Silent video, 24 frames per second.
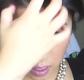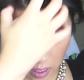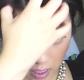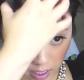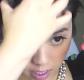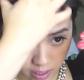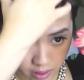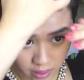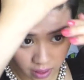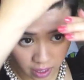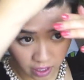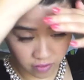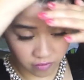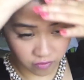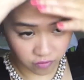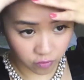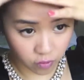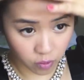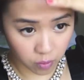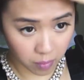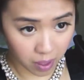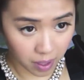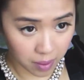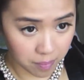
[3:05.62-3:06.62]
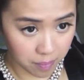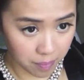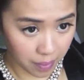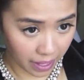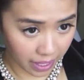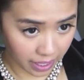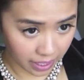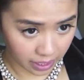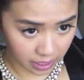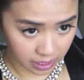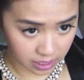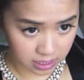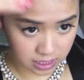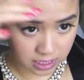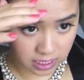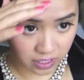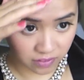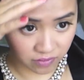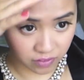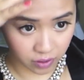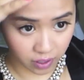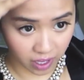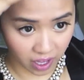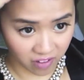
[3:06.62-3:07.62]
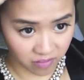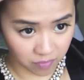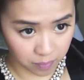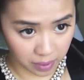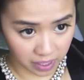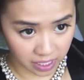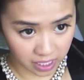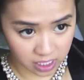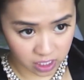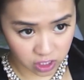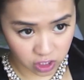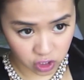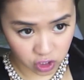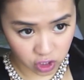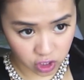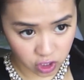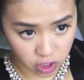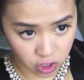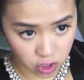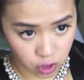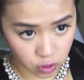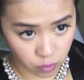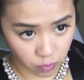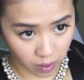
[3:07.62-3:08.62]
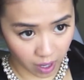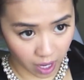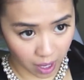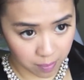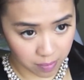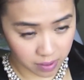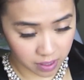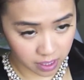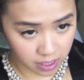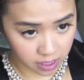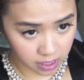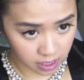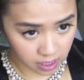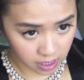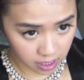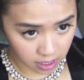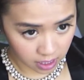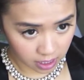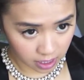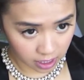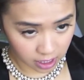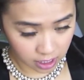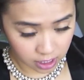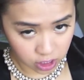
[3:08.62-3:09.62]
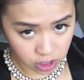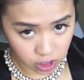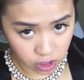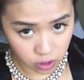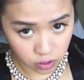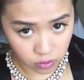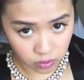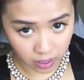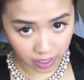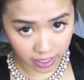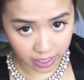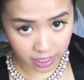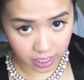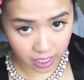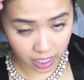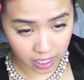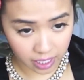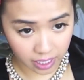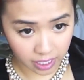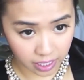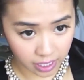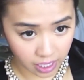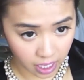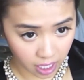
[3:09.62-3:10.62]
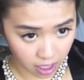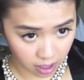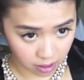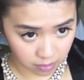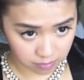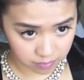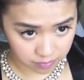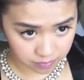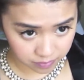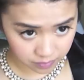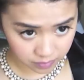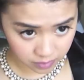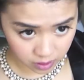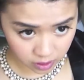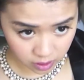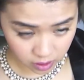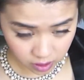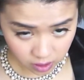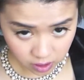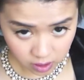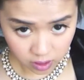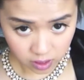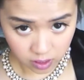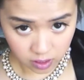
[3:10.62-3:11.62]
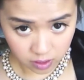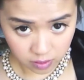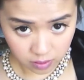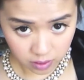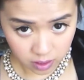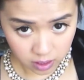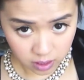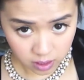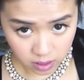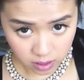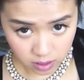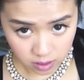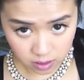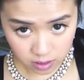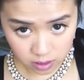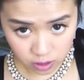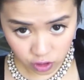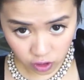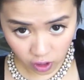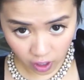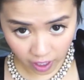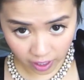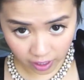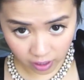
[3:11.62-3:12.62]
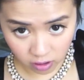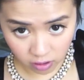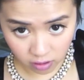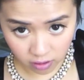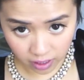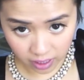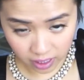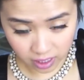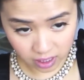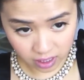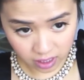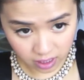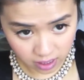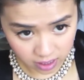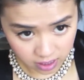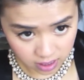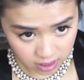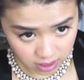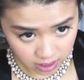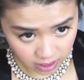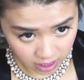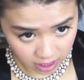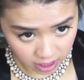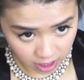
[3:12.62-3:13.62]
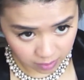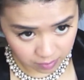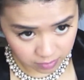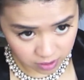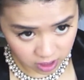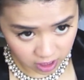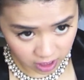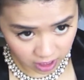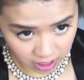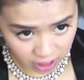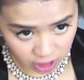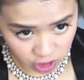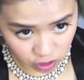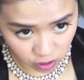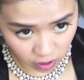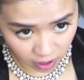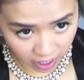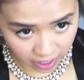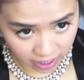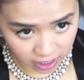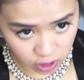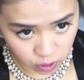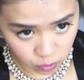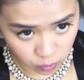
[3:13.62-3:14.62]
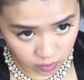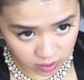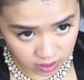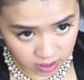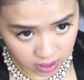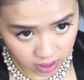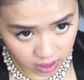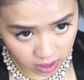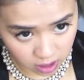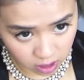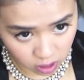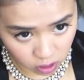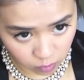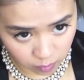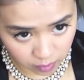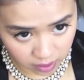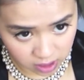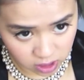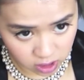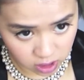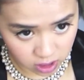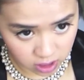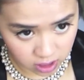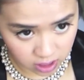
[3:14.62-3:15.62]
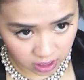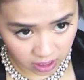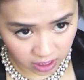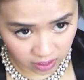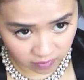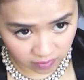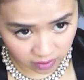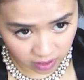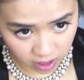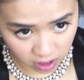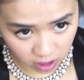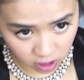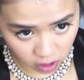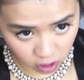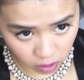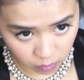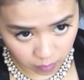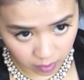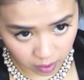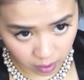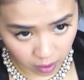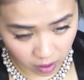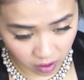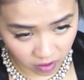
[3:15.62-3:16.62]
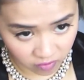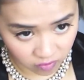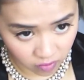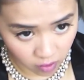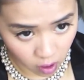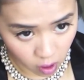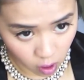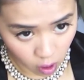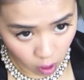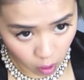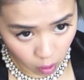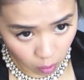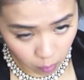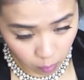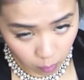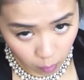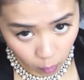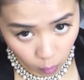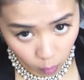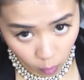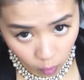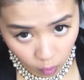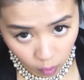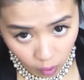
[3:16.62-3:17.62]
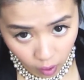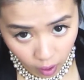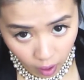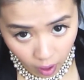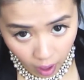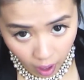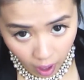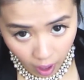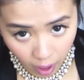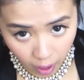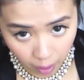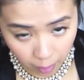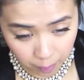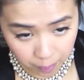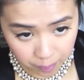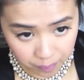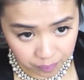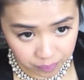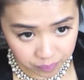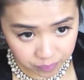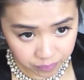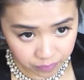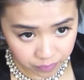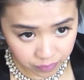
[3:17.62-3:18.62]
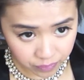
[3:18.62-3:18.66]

And then for my bangs, if you have bangs, just scrub it into like a um, triangle like this. And then I'm just going to try and twist it a little bit just to give it a little bit of more um,